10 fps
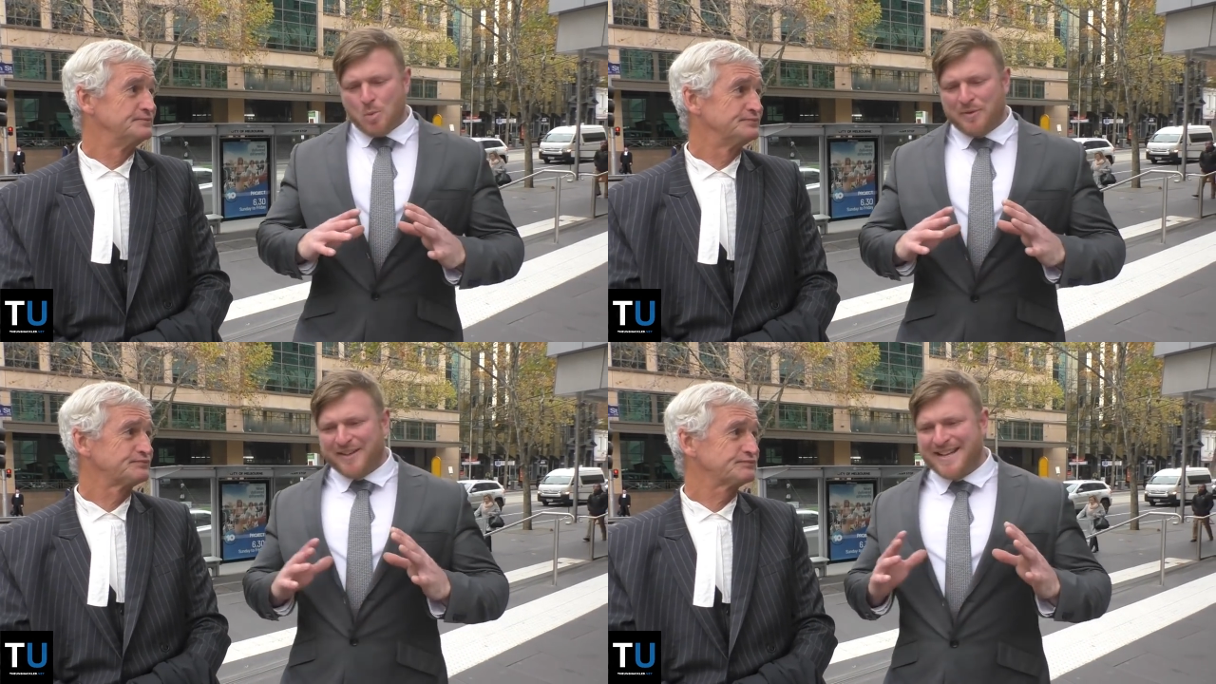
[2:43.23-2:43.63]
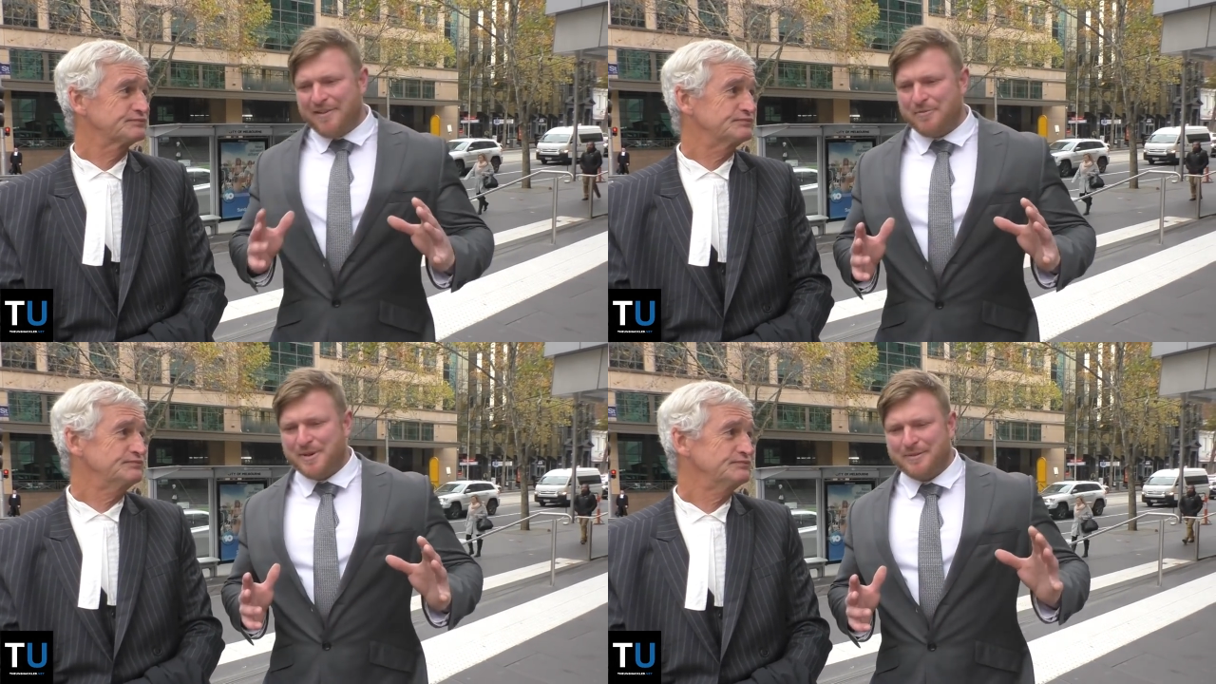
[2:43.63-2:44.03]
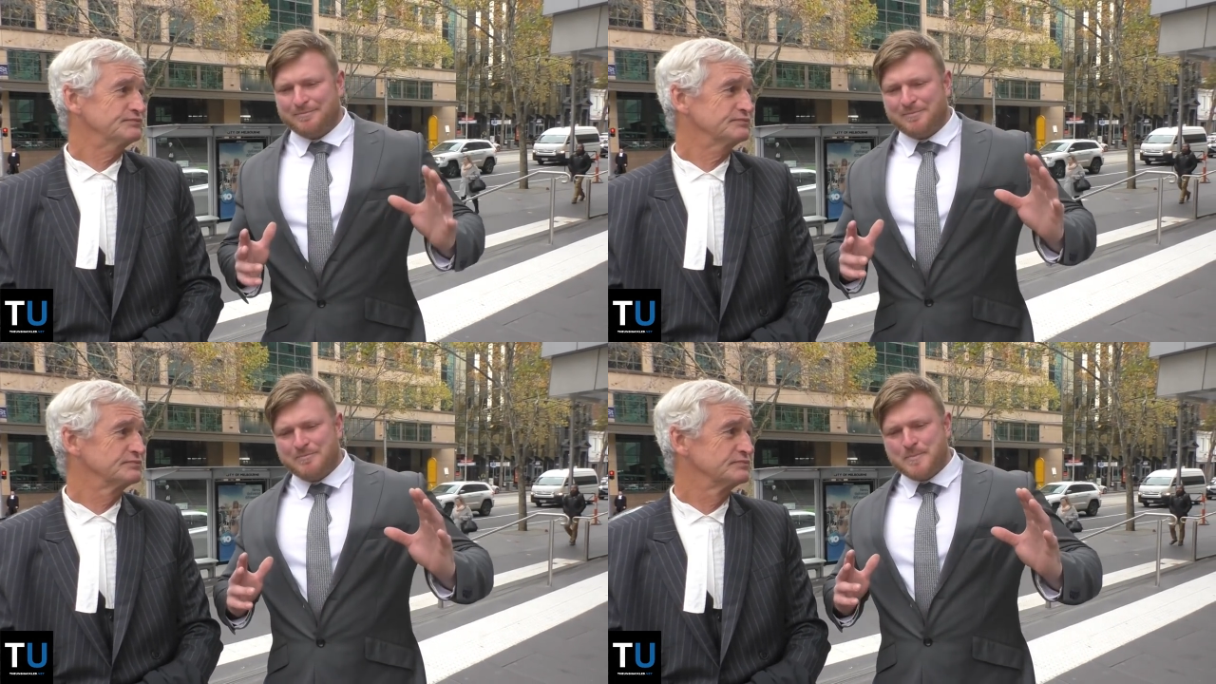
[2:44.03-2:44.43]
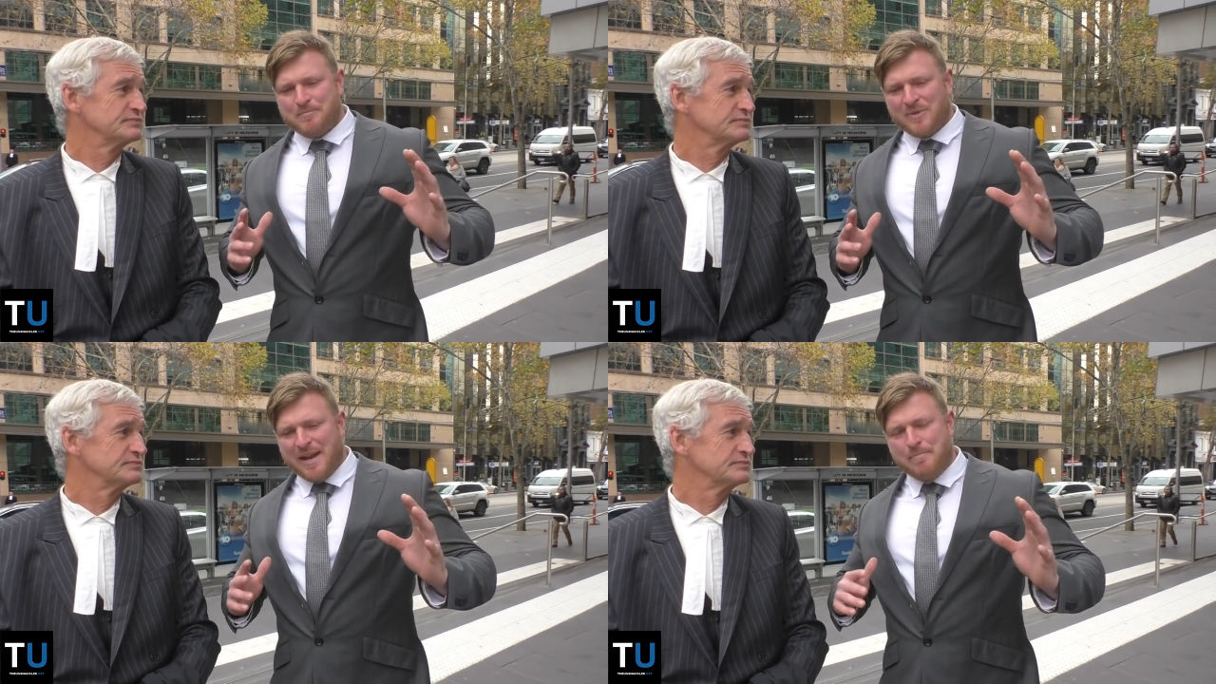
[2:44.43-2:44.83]
Speaker 1: with the government
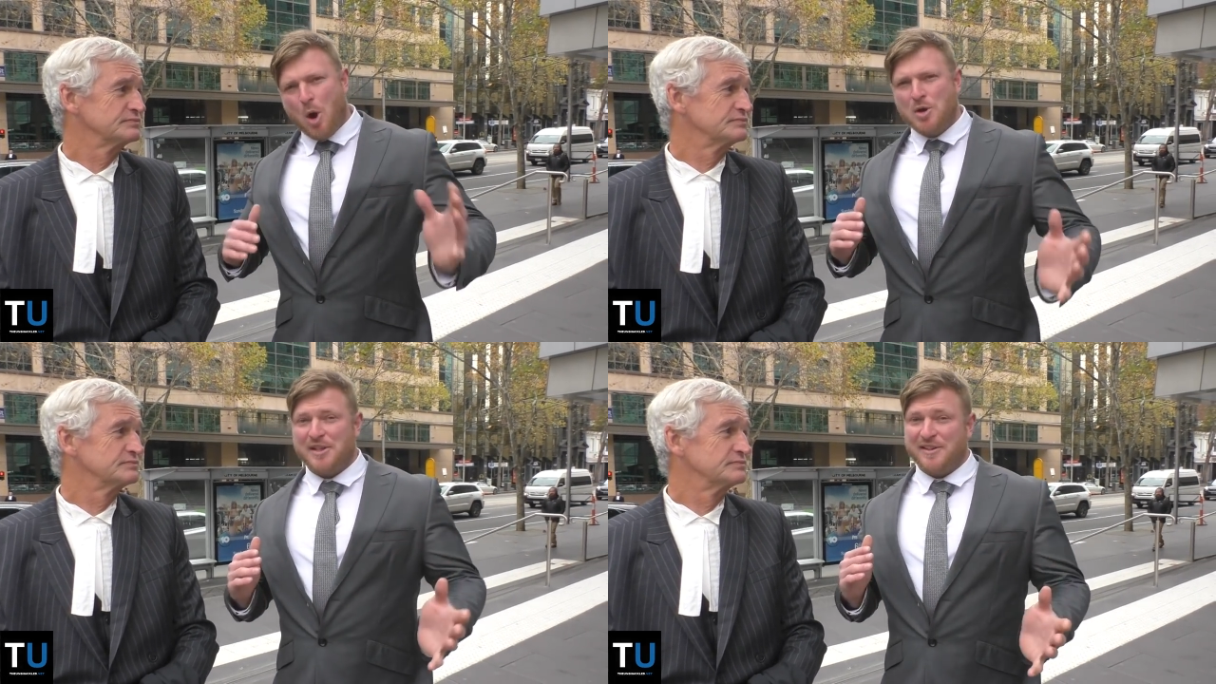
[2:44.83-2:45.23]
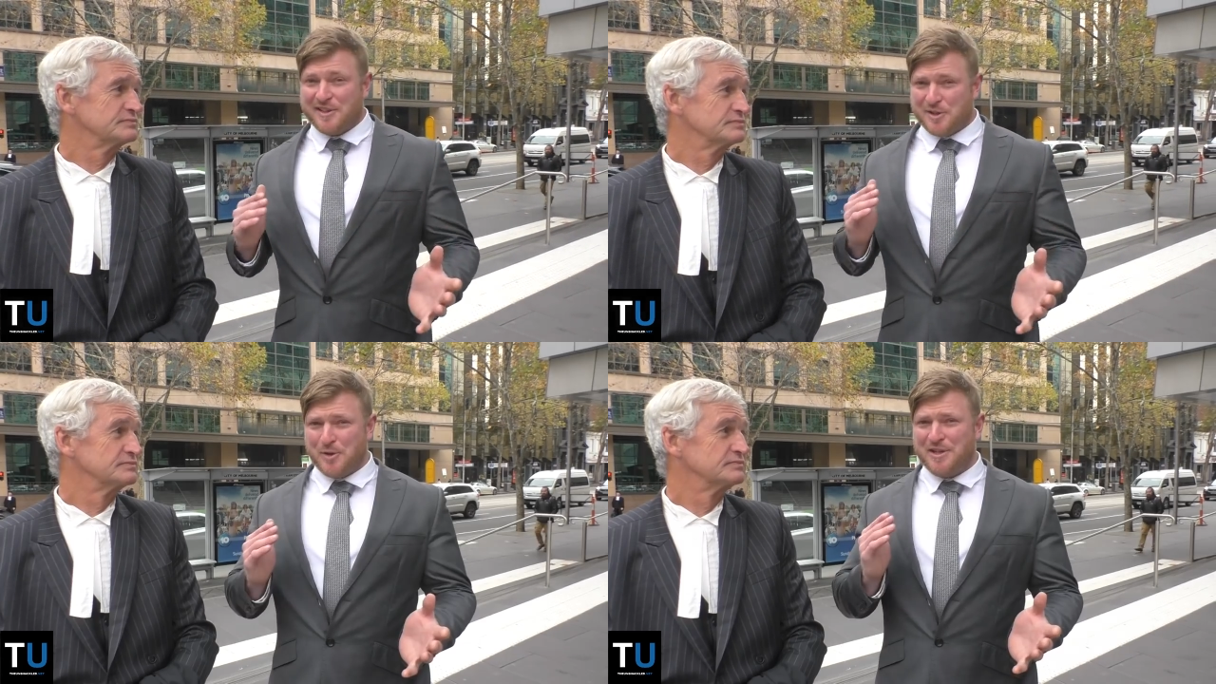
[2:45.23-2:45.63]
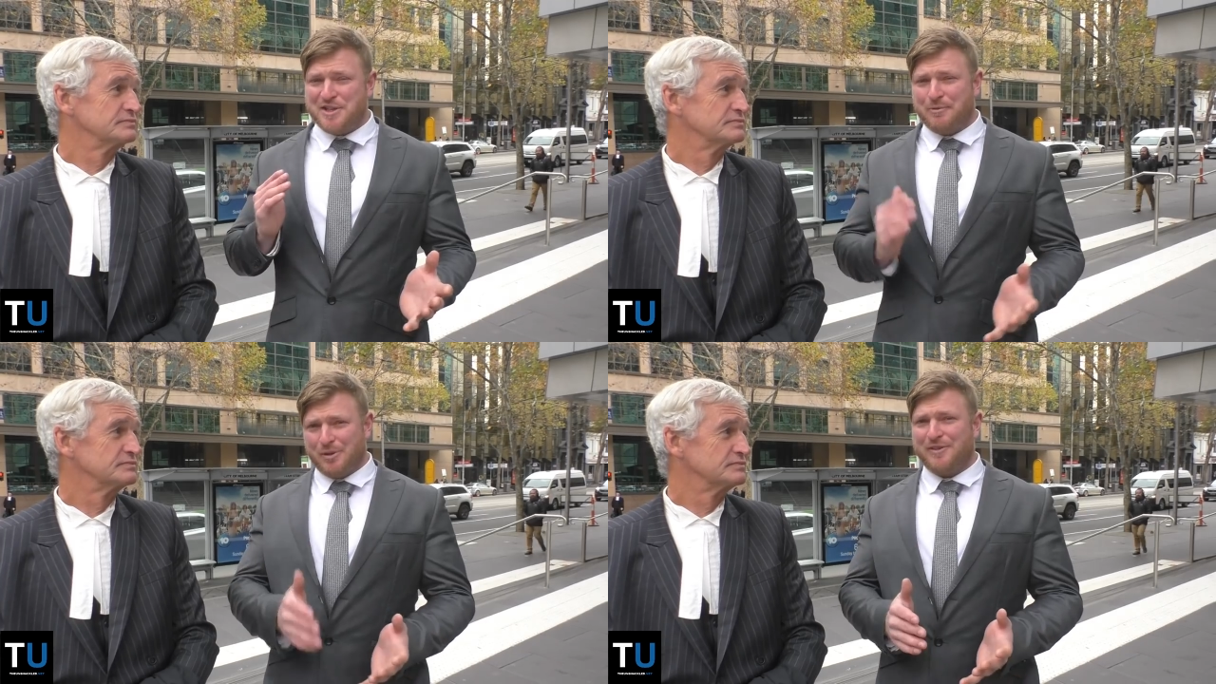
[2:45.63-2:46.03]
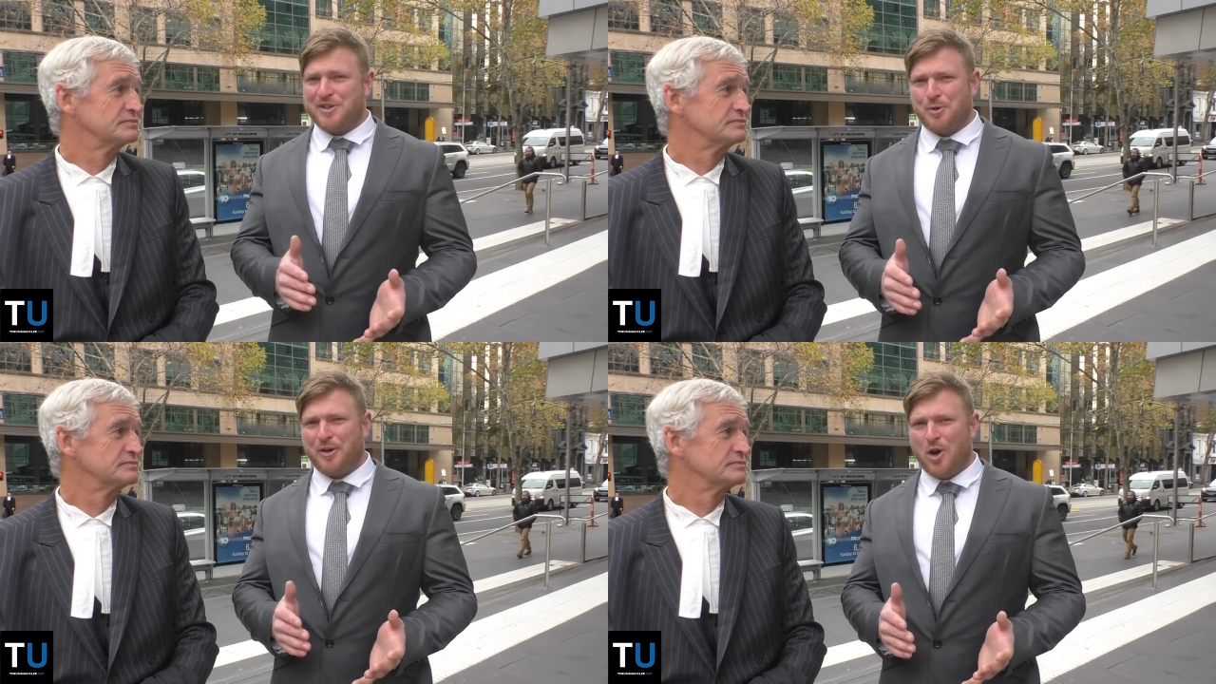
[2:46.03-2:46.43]
imposing the Attorney General of
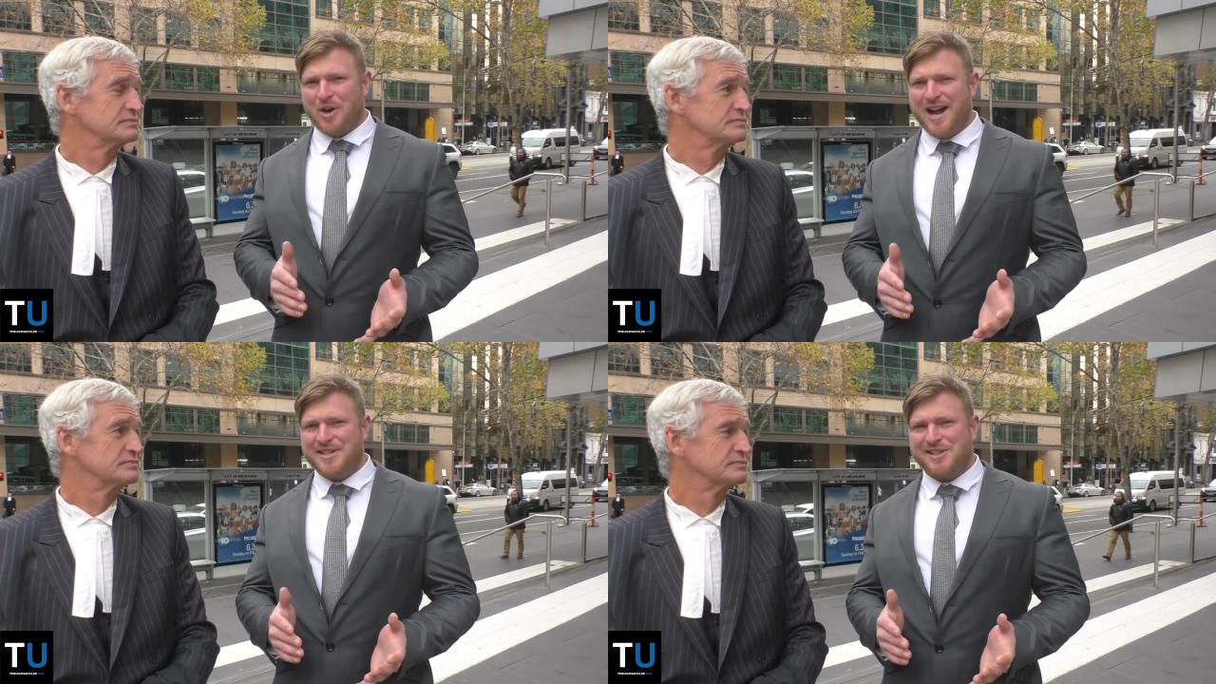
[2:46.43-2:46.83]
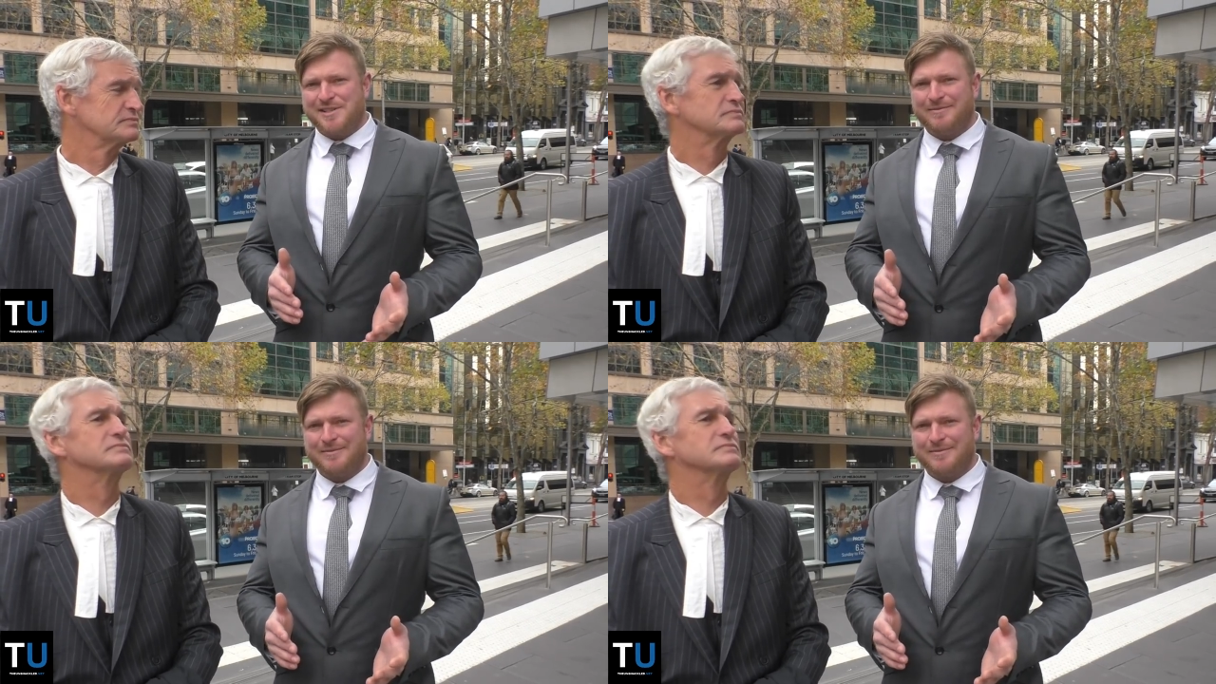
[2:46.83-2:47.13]
Victoria on us,